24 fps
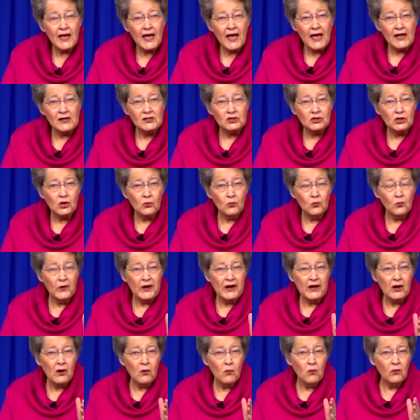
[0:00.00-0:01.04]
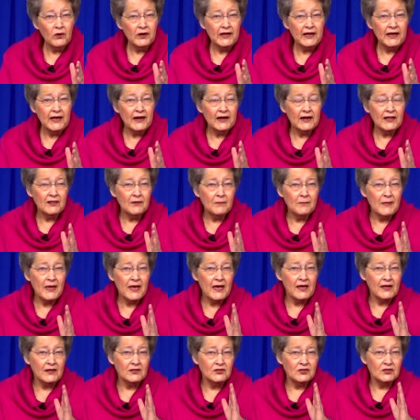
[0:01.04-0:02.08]
And so we don't want to get in the
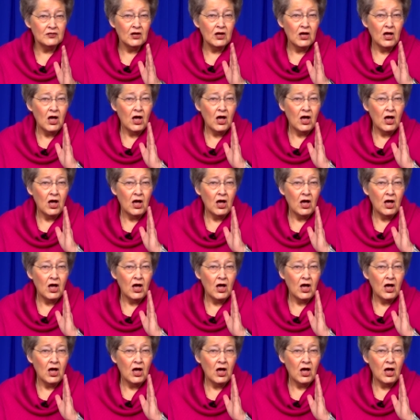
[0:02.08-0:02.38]
mess